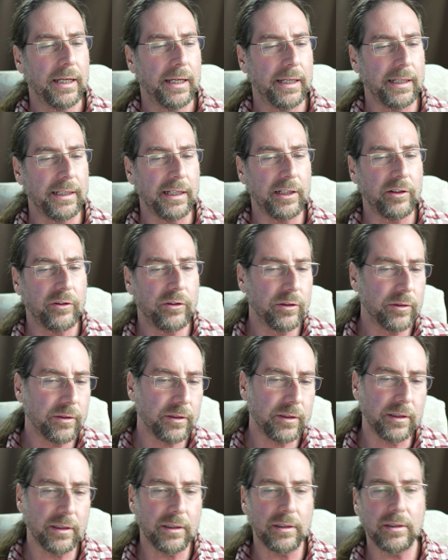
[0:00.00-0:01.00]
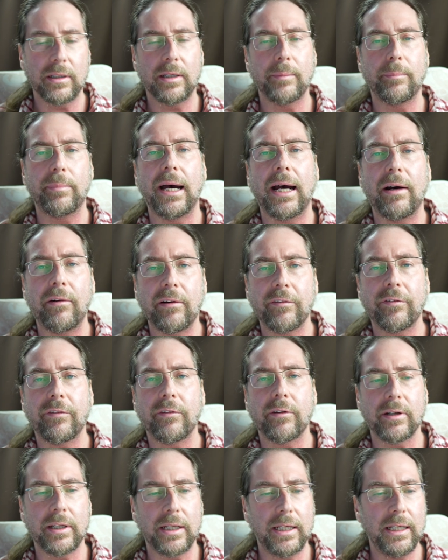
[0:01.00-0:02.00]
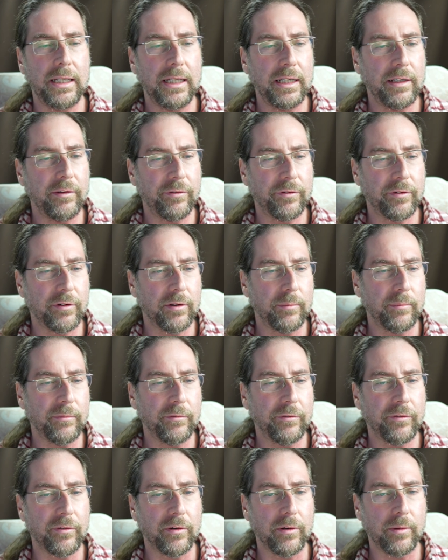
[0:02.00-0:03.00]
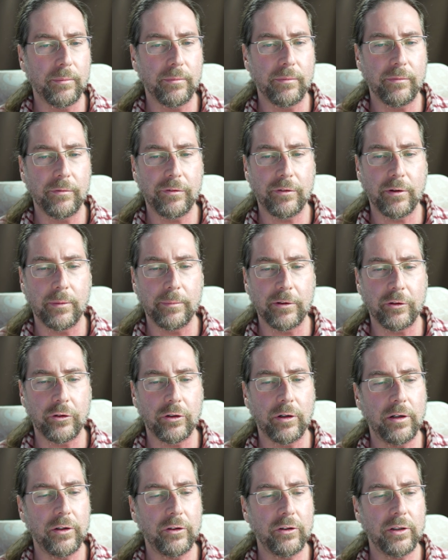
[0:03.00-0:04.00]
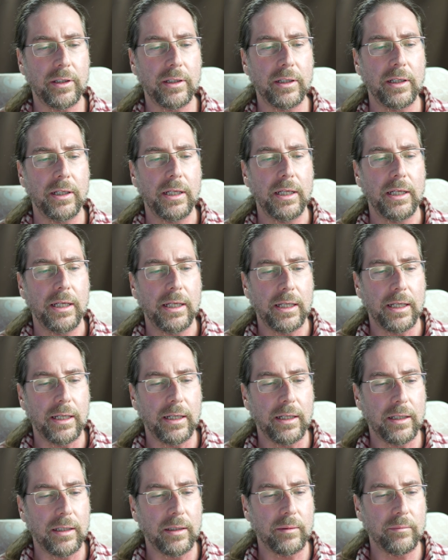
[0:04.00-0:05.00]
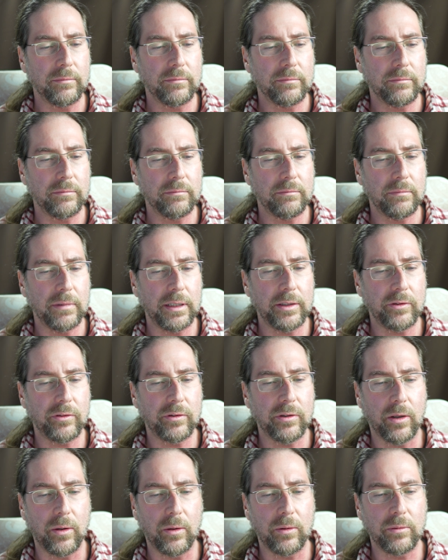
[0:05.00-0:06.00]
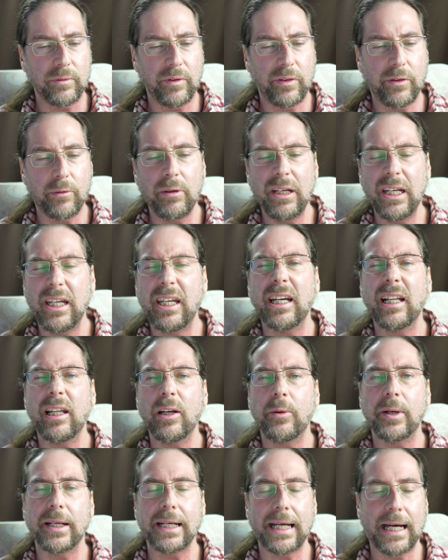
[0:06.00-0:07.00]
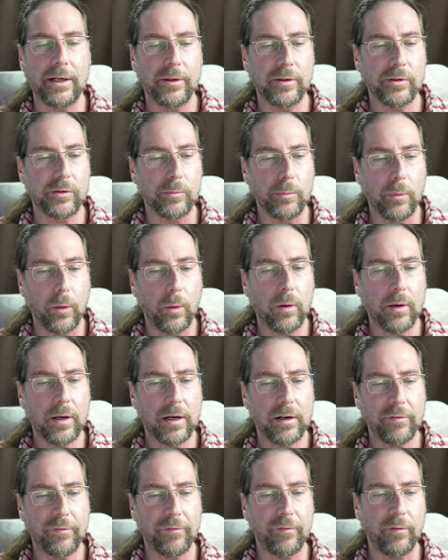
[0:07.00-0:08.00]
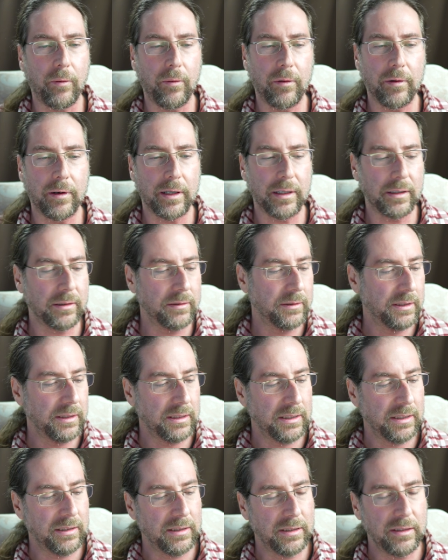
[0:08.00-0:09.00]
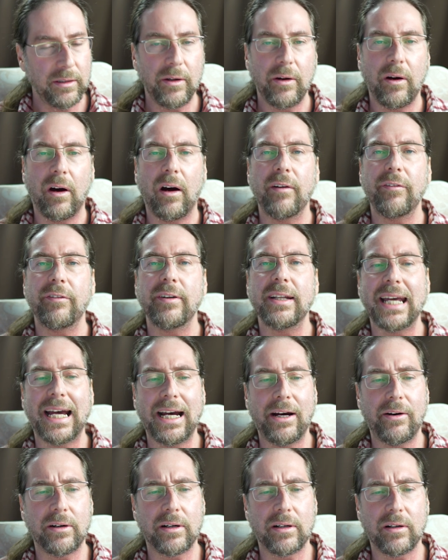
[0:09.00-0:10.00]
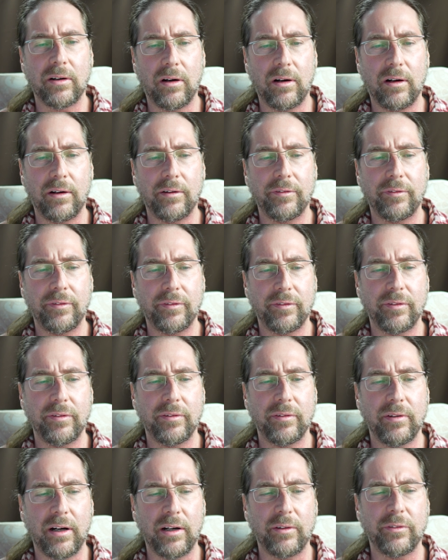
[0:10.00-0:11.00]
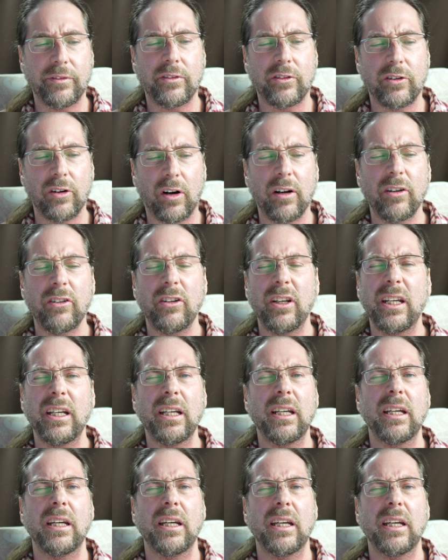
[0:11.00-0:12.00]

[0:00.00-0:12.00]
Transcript: It took the power for the heating from the charger. So 3 kilowatt hours more for half an hour of charging.